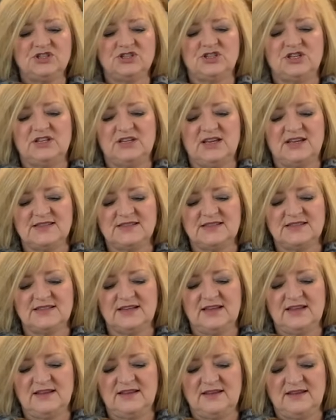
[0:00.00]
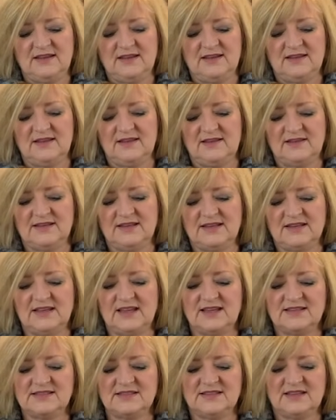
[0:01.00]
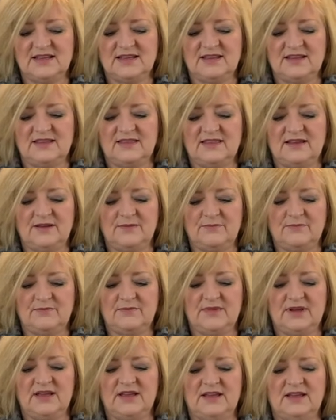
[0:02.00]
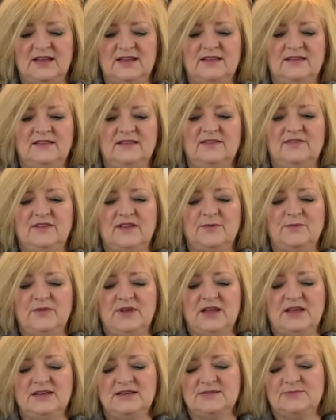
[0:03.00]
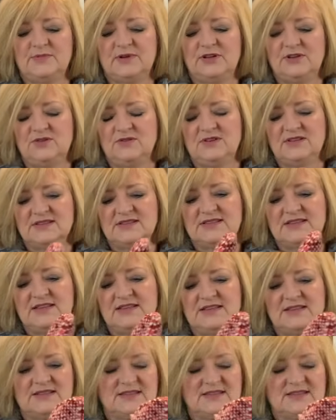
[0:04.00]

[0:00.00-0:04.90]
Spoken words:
She hasn't done the thumb yet, but you can see this